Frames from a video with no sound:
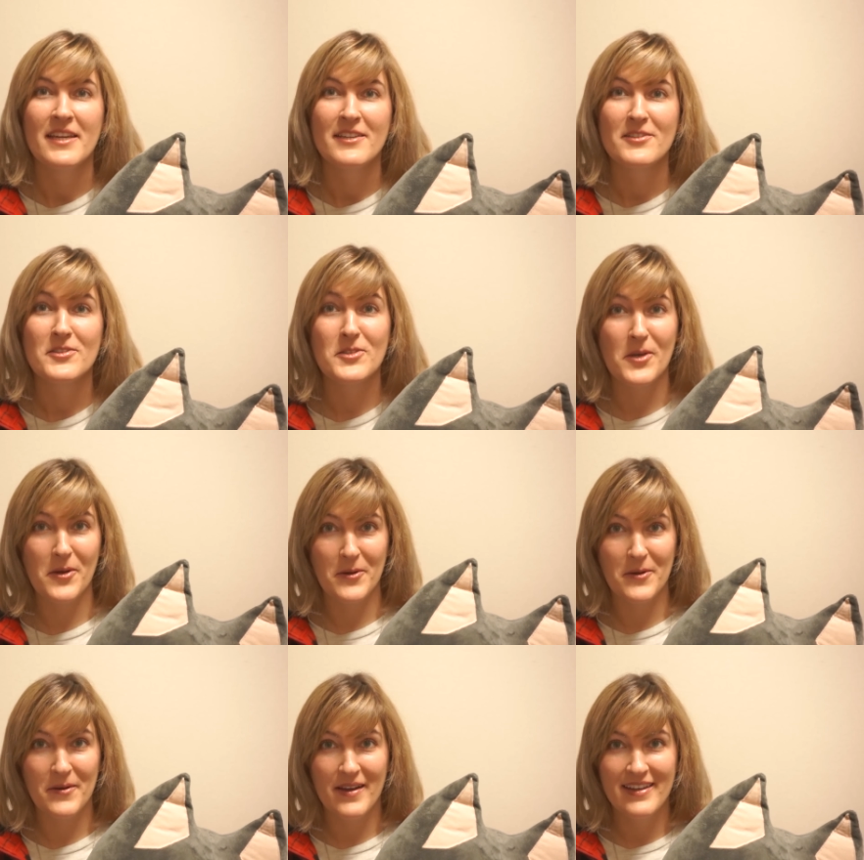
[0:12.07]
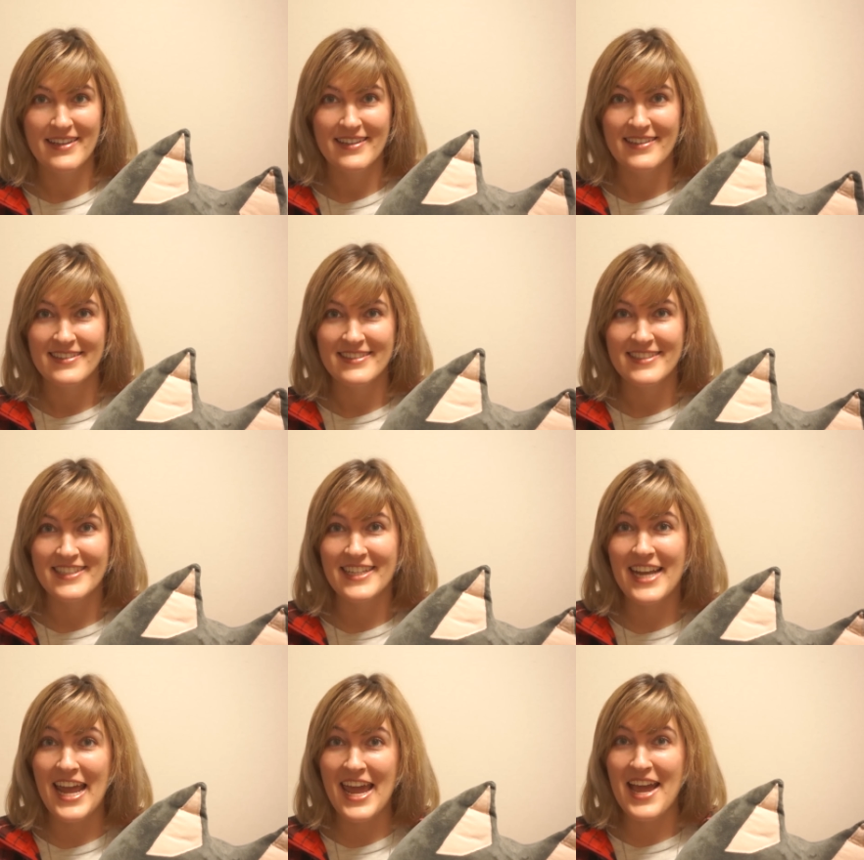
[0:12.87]
So
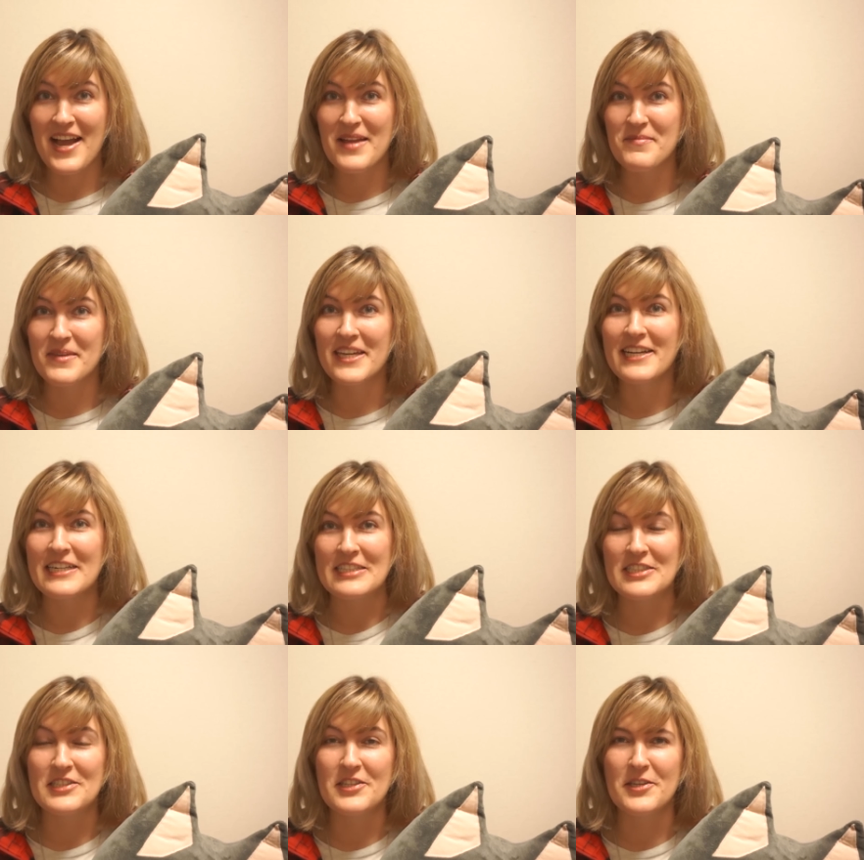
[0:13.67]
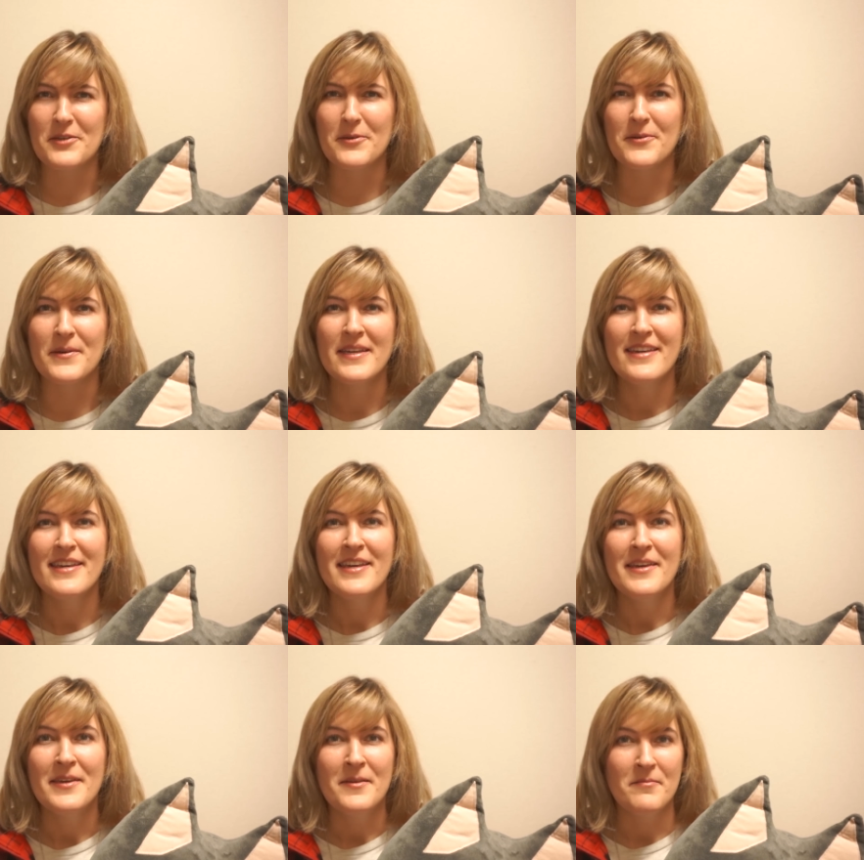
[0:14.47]
today I'm here to do
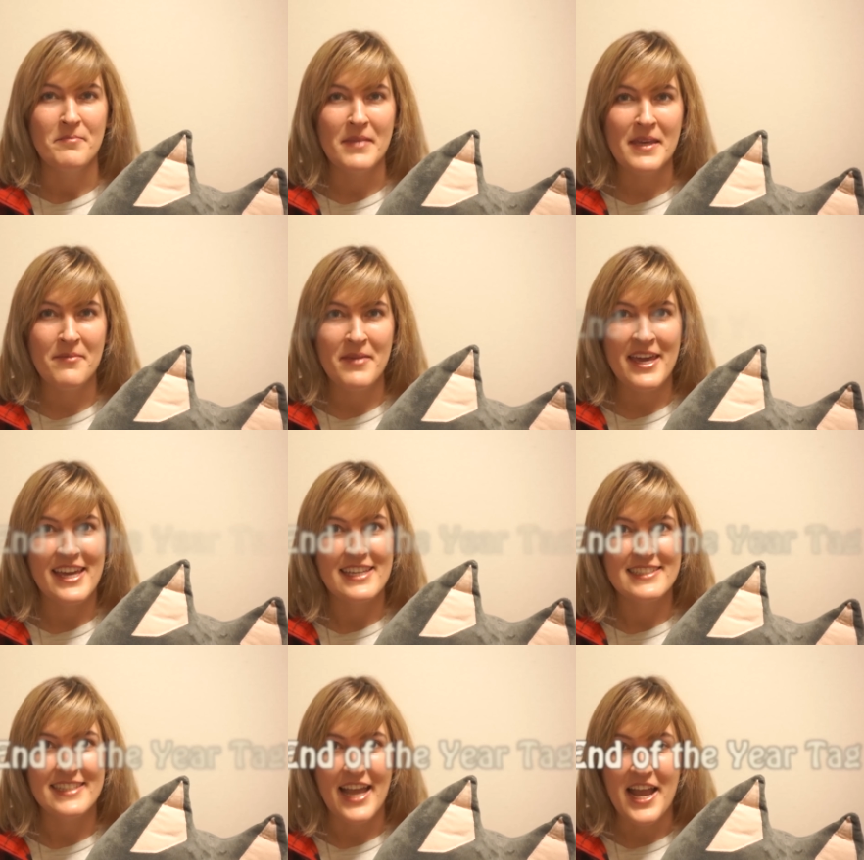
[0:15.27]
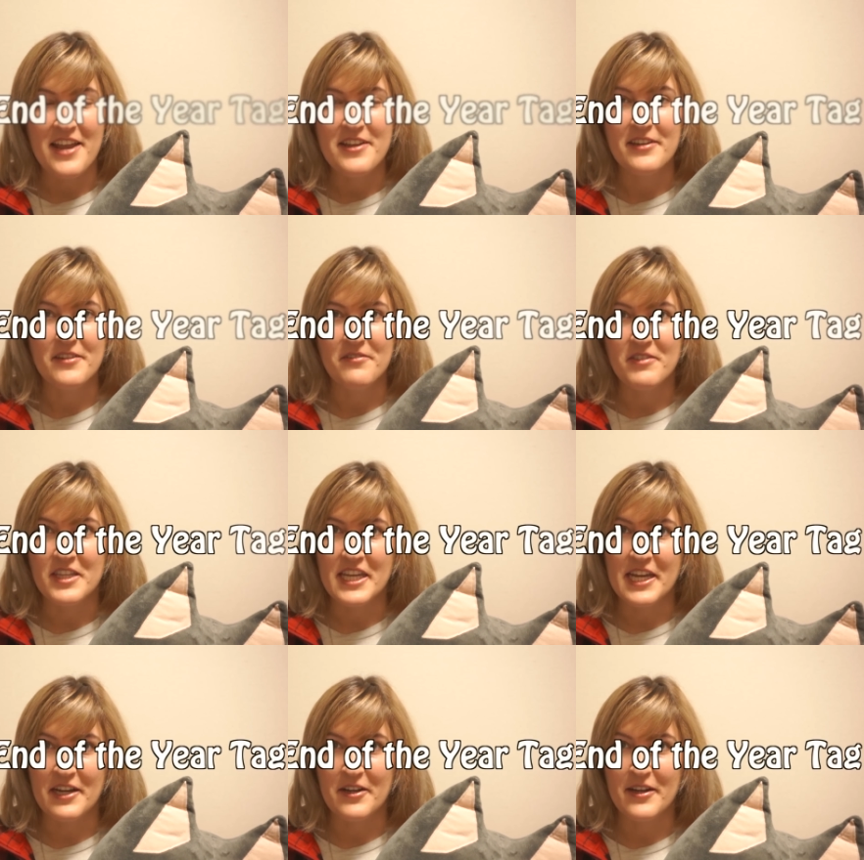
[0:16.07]
Mimei's end of the
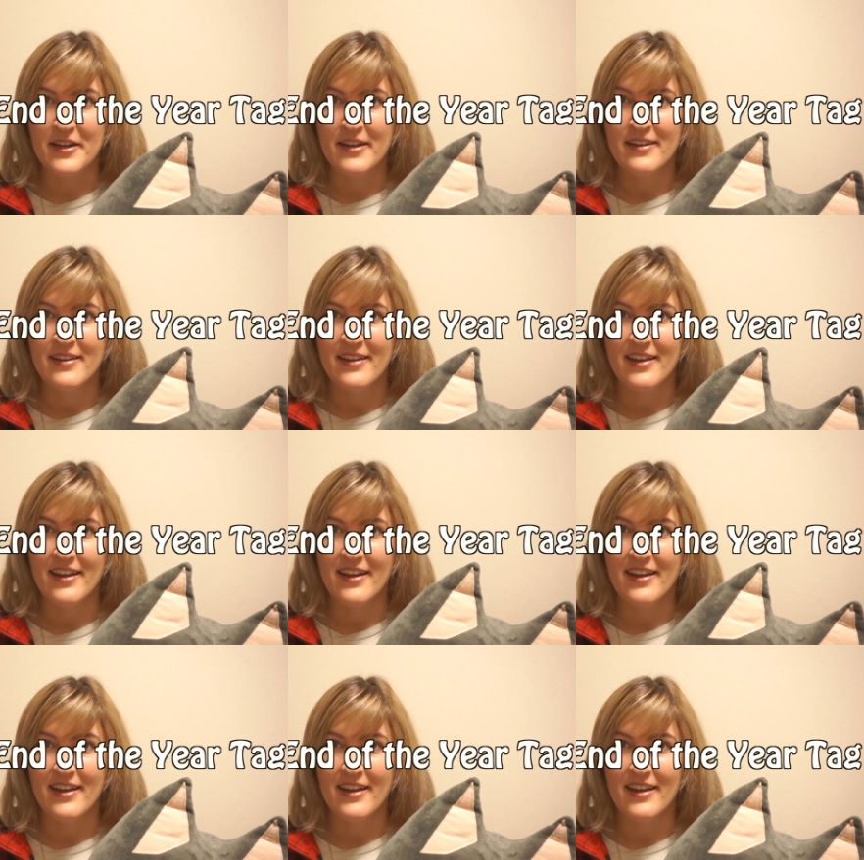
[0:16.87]
year